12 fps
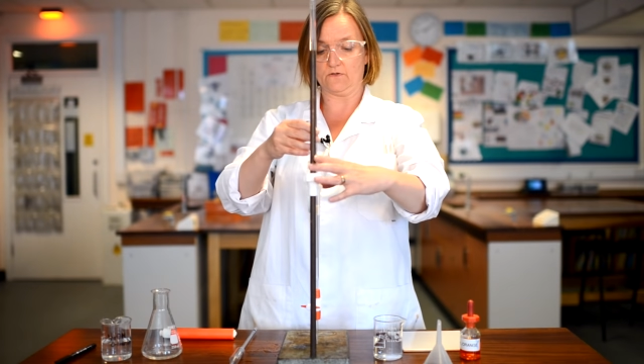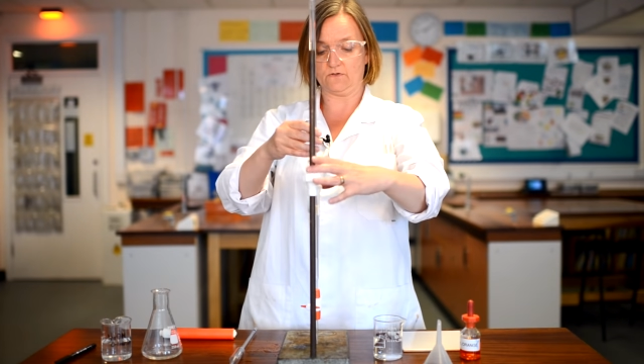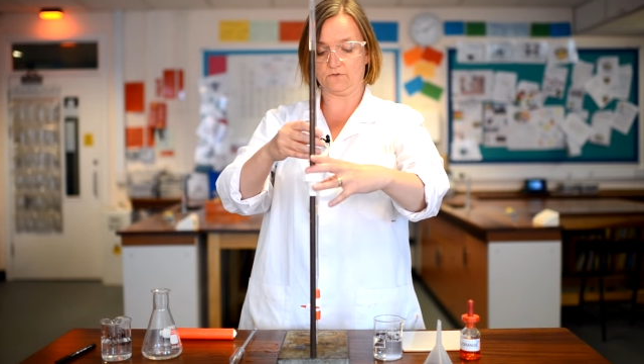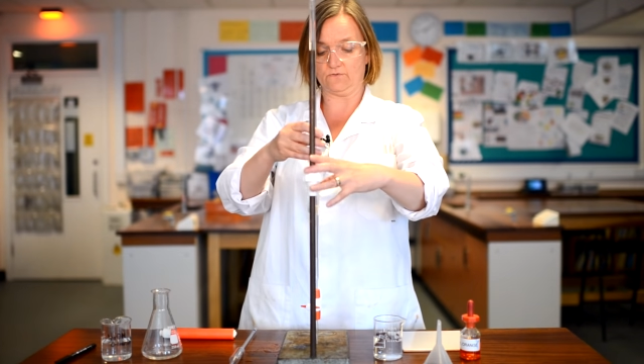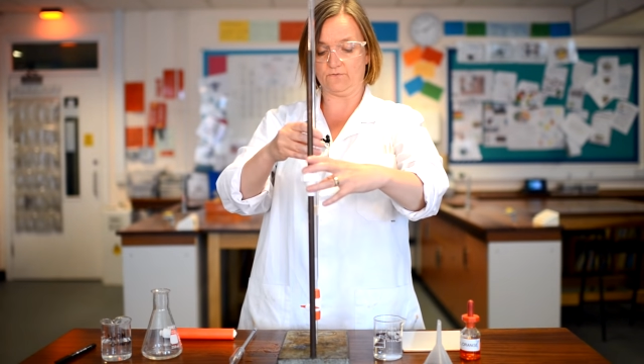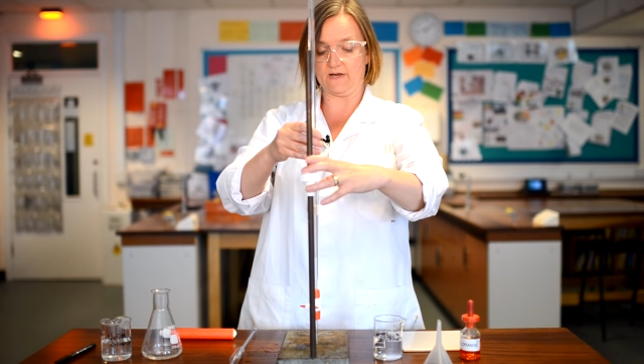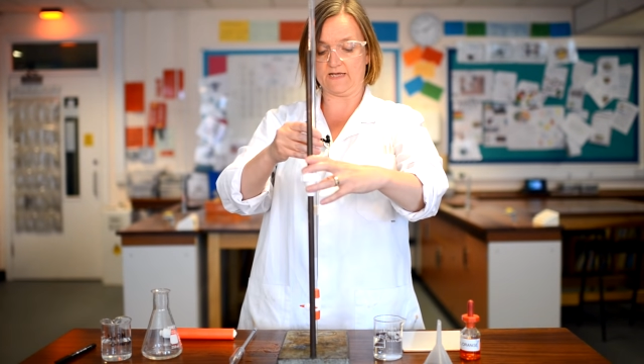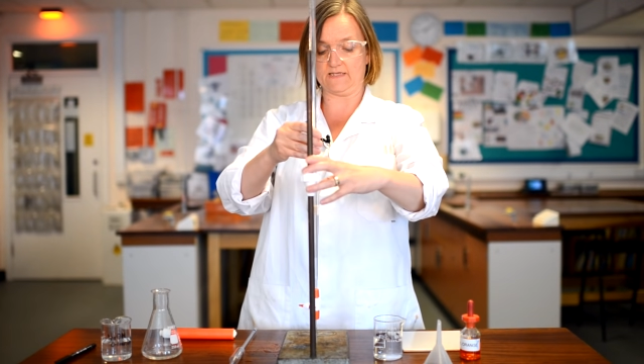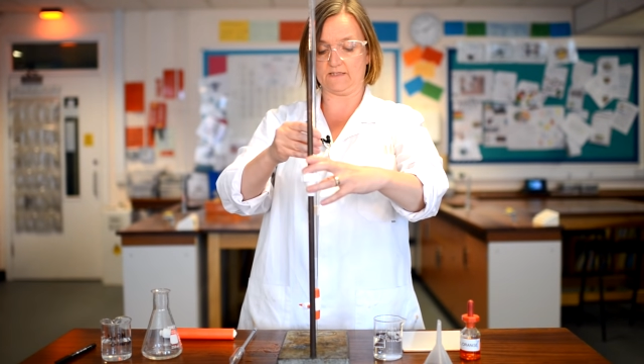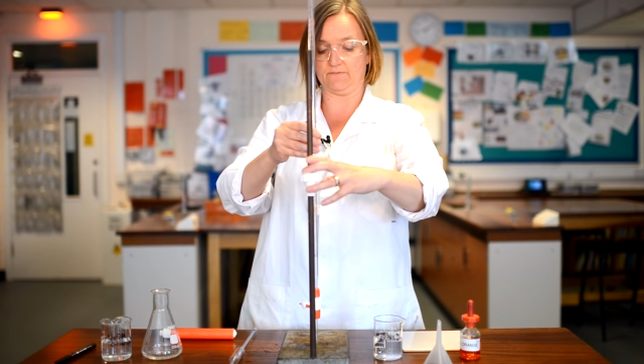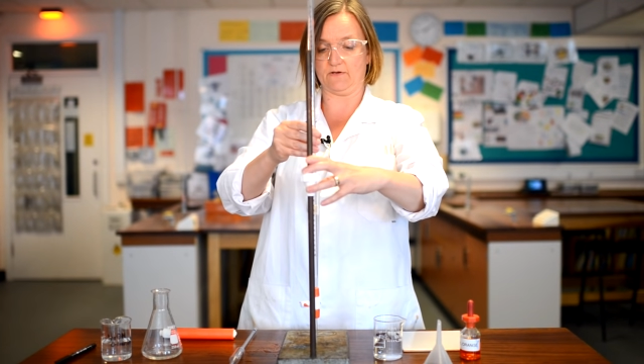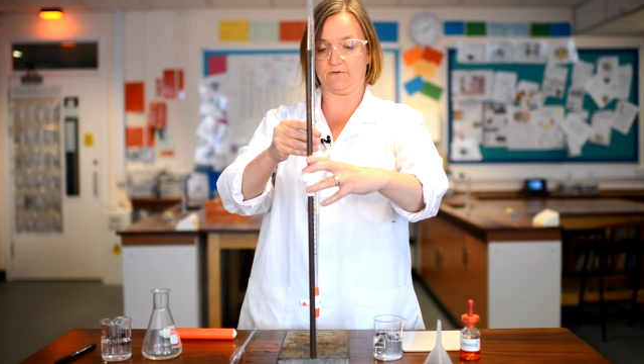just
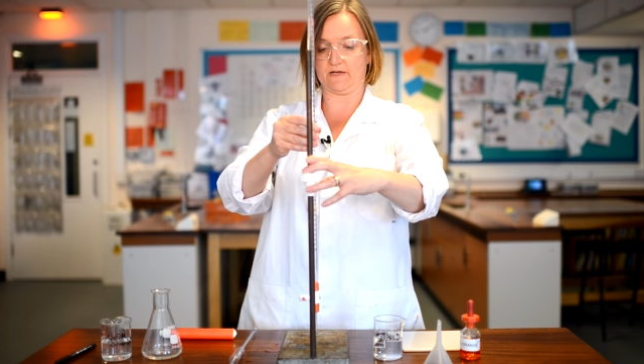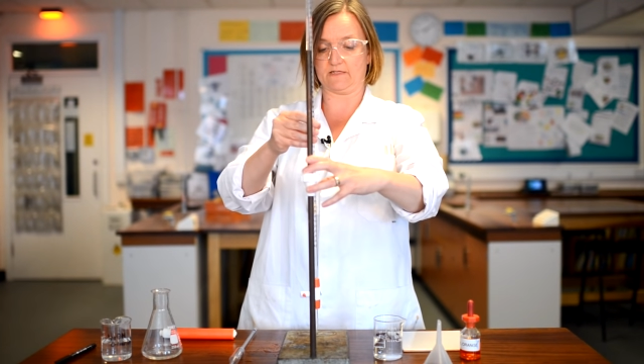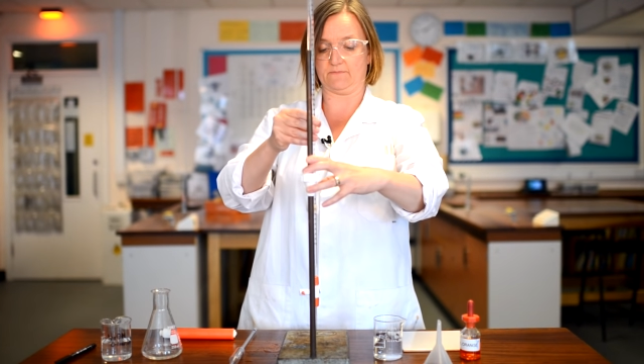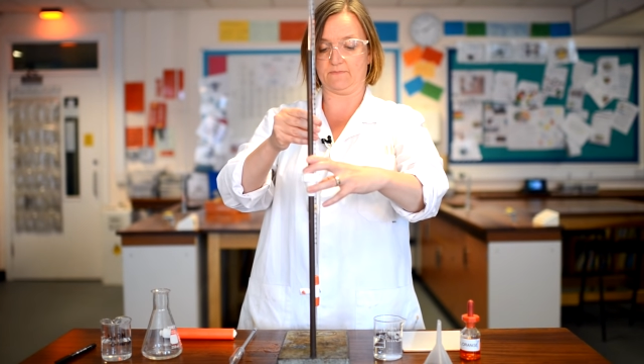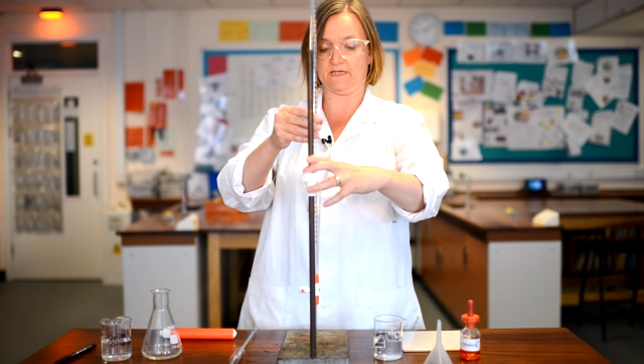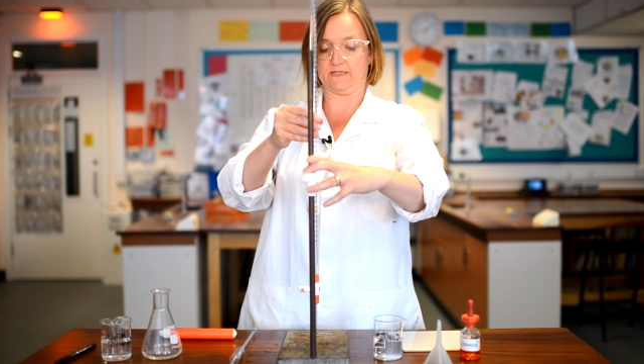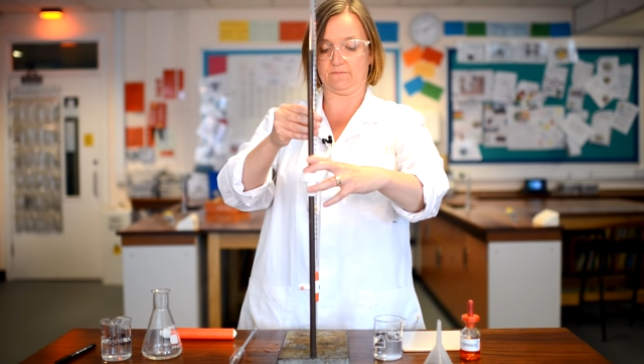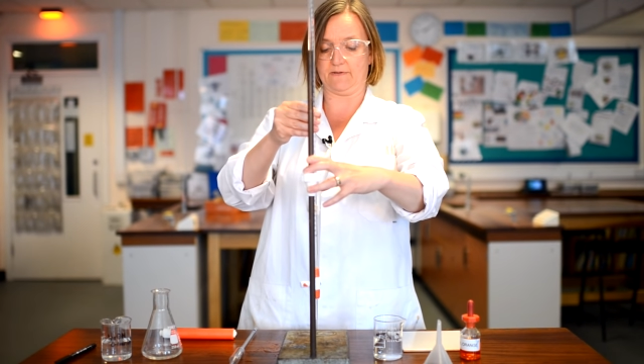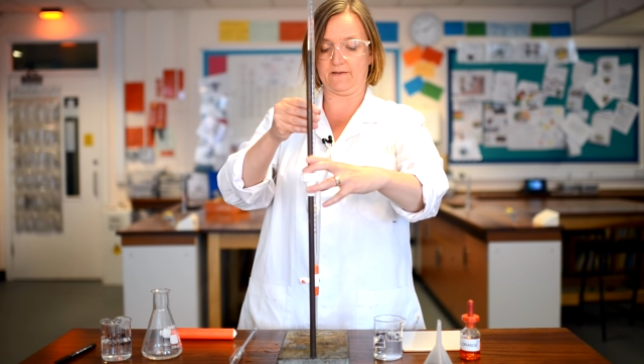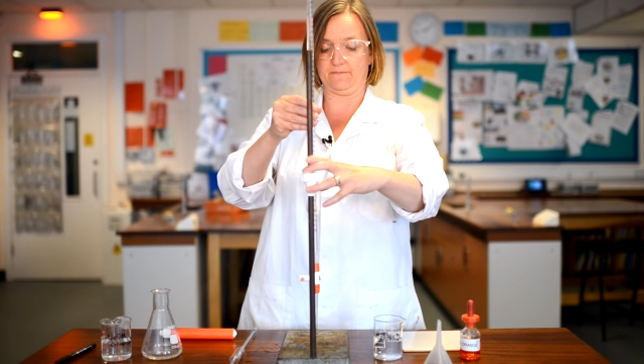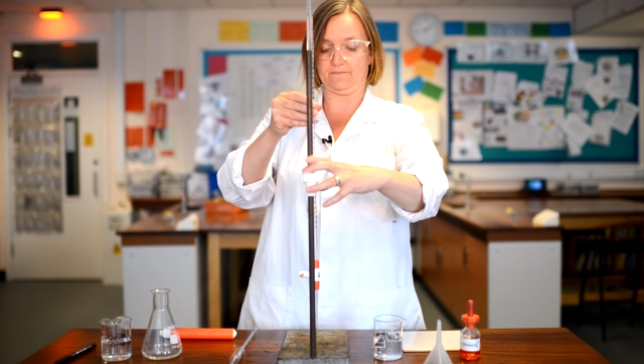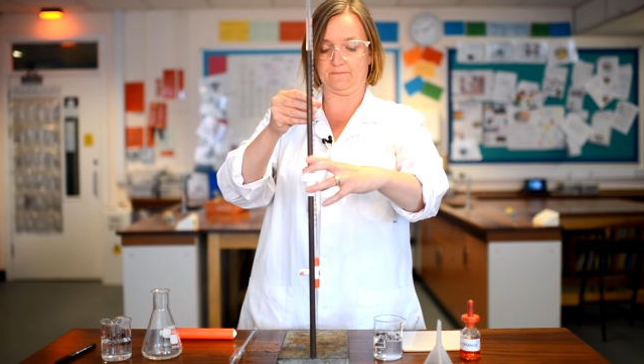raise the burette up a little
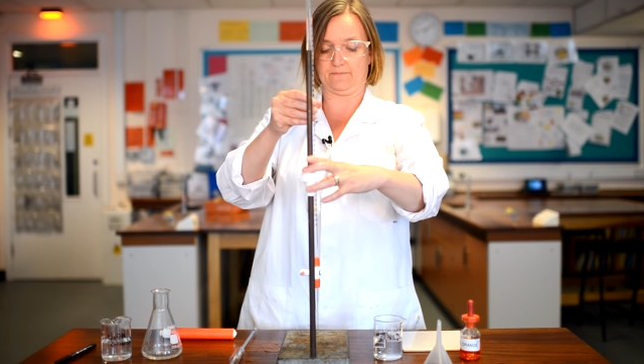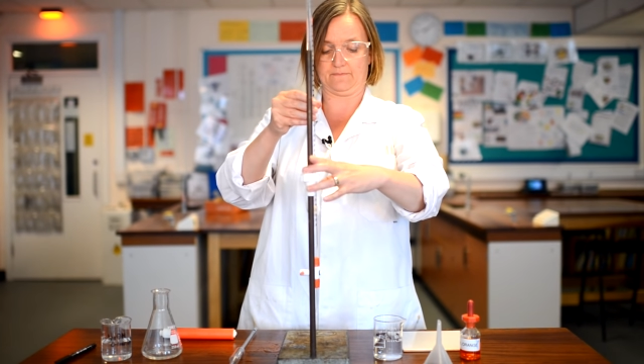bit